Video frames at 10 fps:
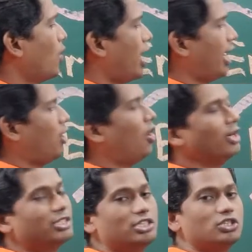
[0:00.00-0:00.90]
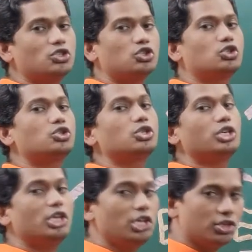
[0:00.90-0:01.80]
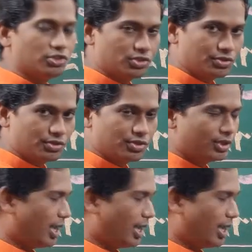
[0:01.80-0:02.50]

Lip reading: ecology is